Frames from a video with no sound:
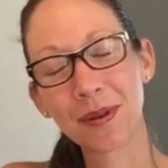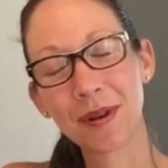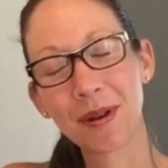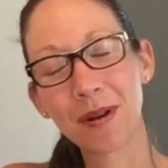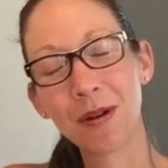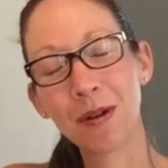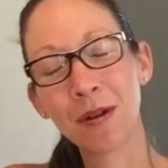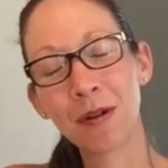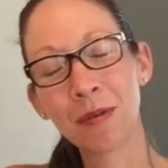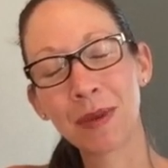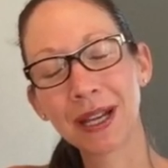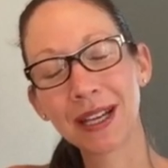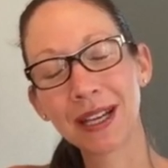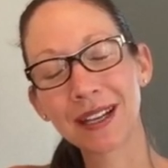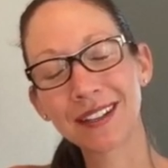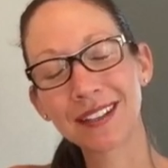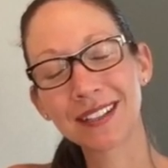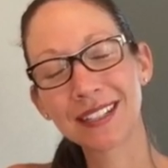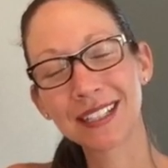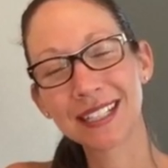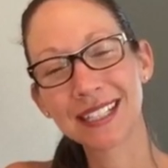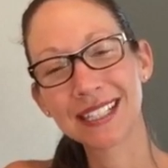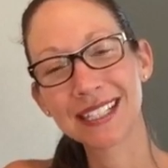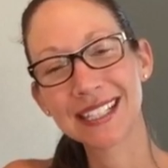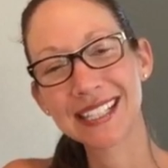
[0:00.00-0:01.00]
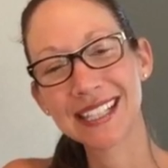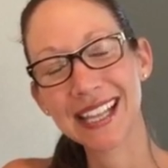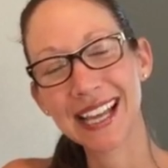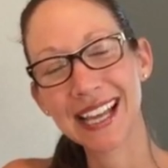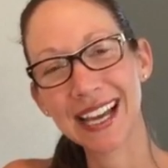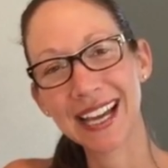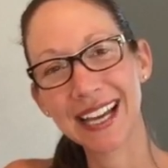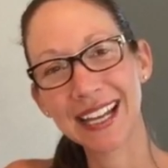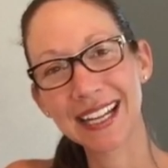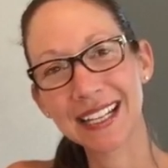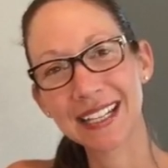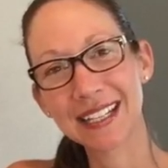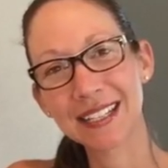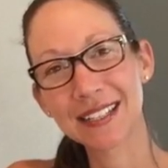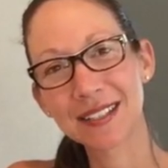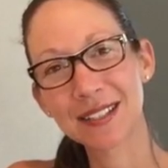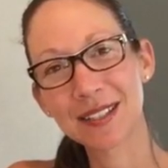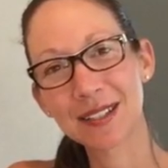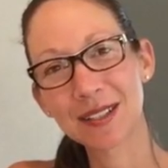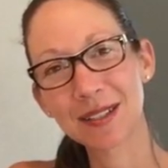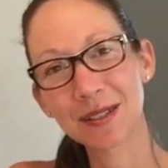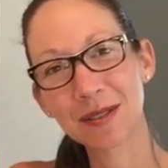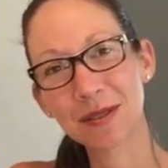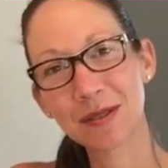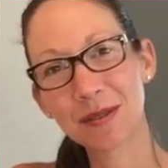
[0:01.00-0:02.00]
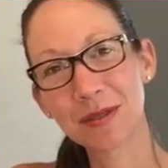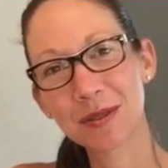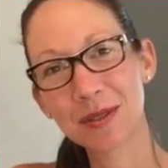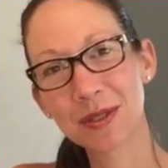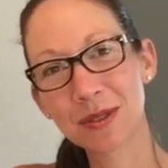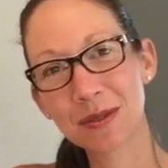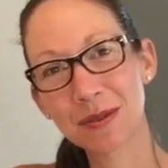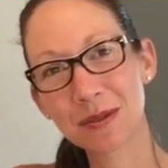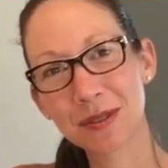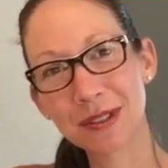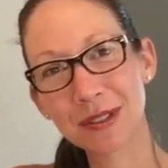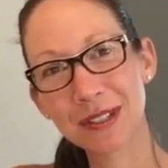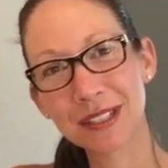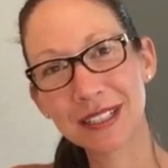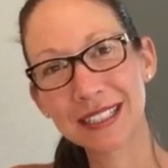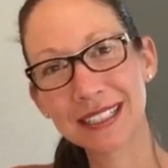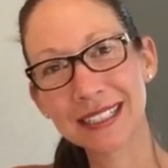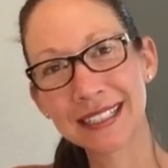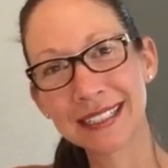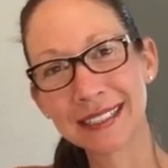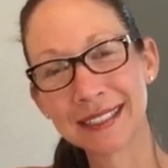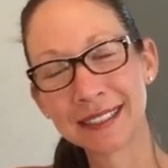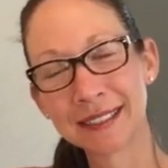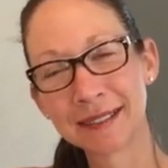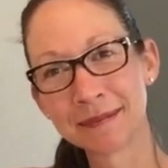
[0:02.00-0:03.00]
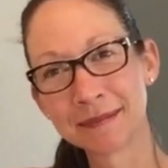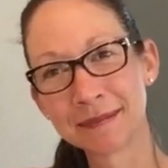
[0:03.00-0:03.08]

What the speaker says: Oh my goodness, that is so sore.